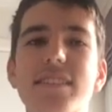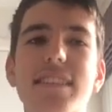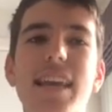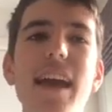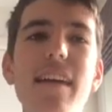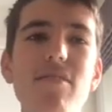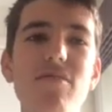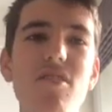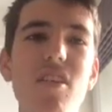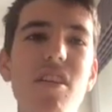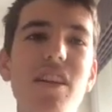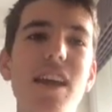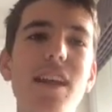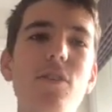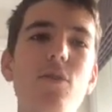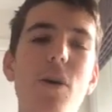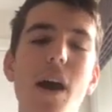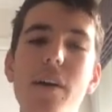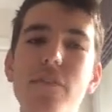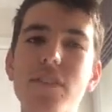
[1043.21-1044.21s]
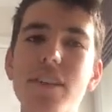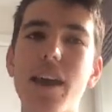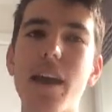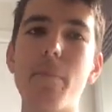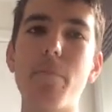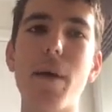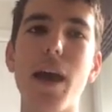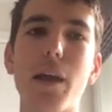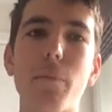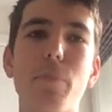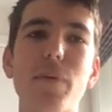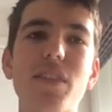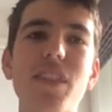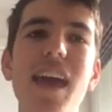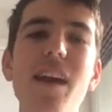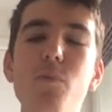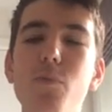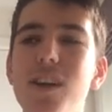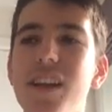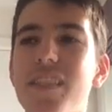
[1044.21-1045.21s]
Gate 13 will have to get back, but
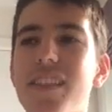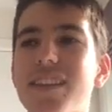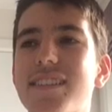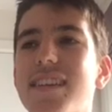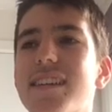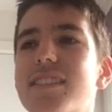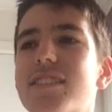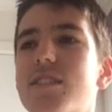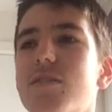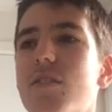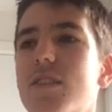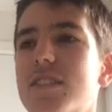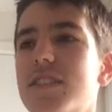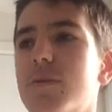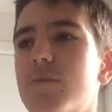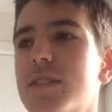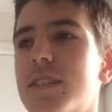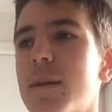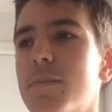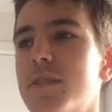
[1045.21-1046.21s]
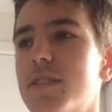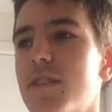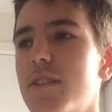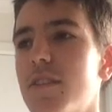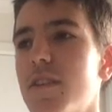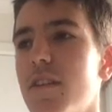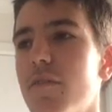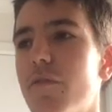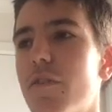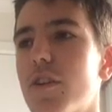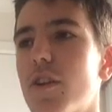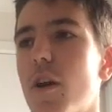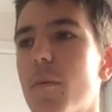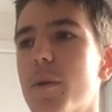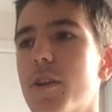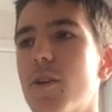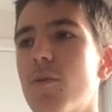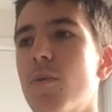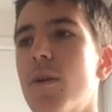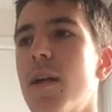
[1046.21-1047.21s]
that win in the Testarossa was absolutely
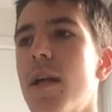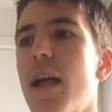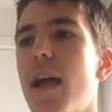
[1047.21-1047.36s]
phenomenal.